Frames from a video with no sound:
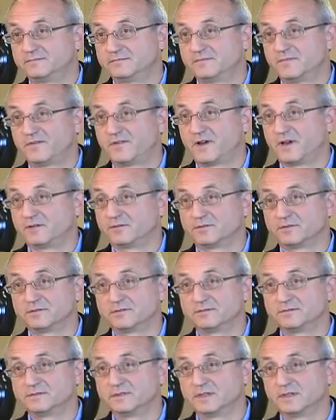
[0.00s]
found,
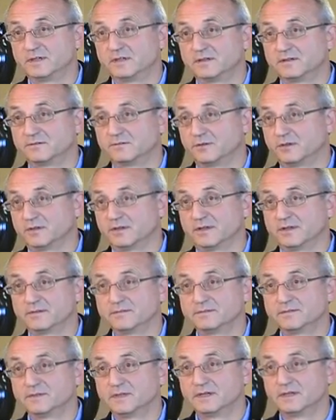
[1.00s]
really,
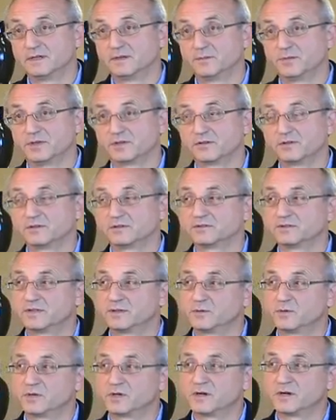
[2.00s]
because they
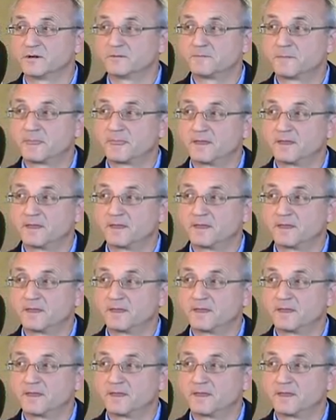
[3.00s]
were